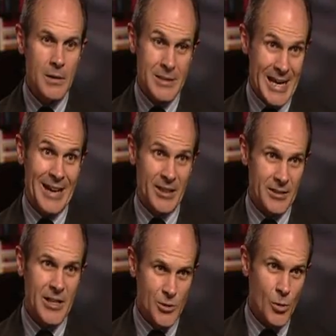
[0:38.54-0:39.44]
Talent,
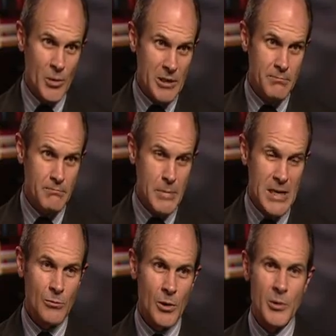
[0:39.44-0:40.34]
that's what we
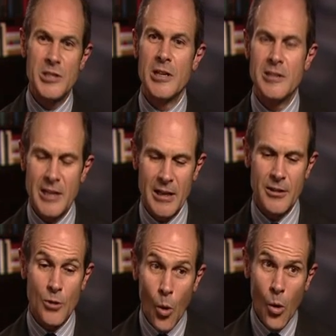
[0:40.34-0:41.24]
mean when we say talent.
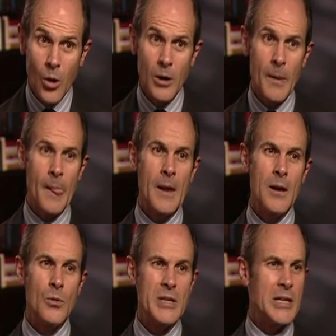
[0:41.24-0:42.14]
Or
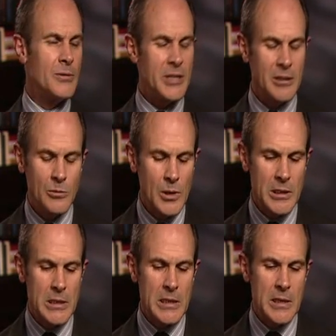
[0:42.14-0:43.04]
we say, you know what,
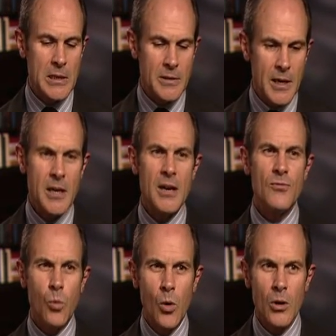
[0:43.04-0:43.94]
they have
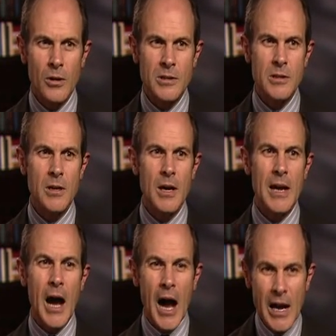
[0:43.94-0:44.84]
worked
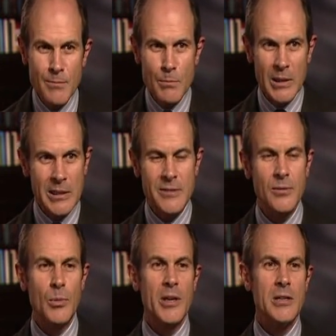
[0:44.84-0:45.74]

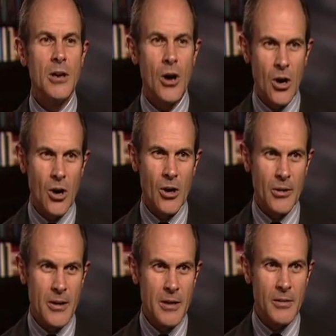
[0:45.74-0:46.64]
unbelievably
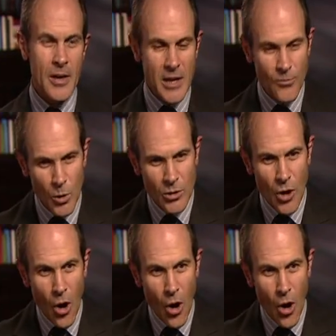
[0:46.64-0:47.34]
hard. They have worked